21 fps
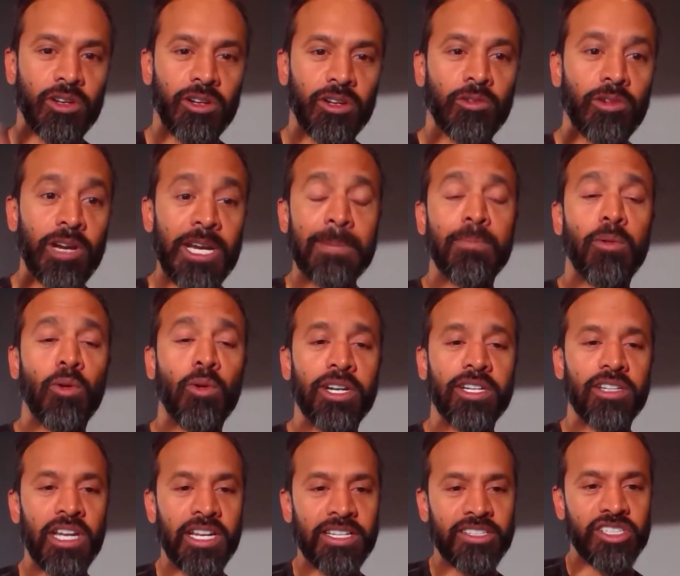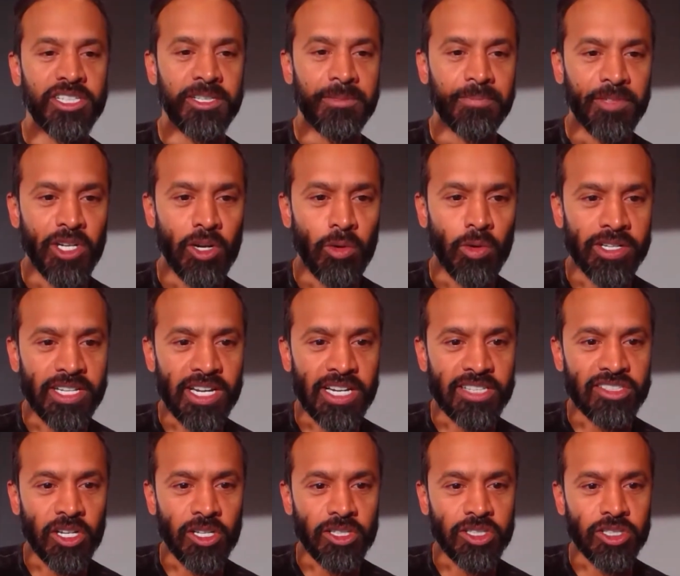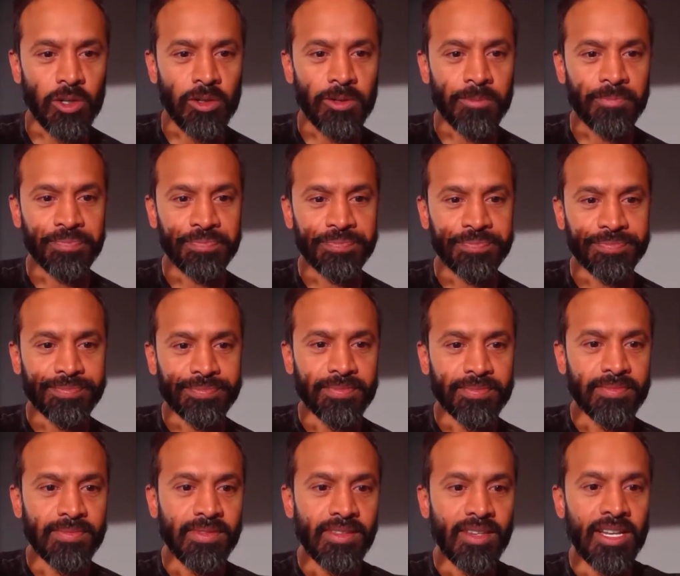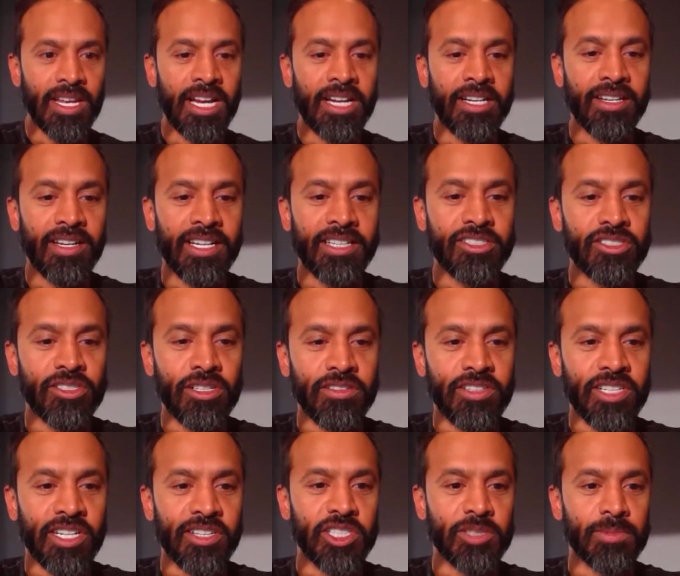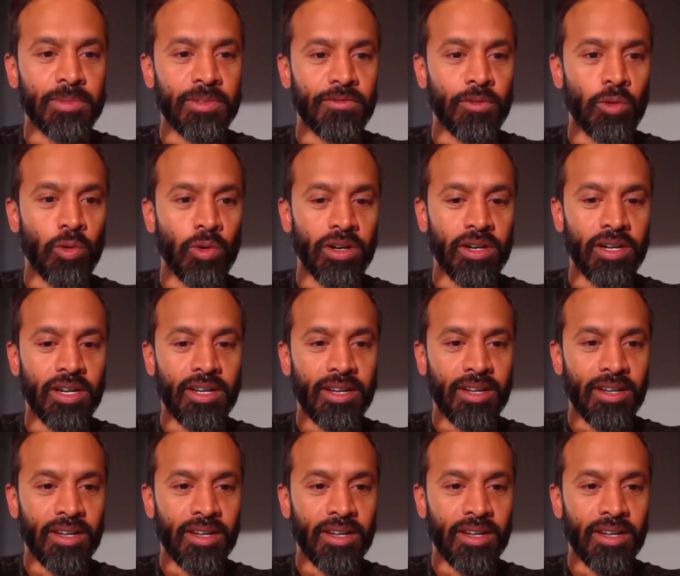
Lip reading: Great point. Actually, you know what, guys? Also, I should have done this before.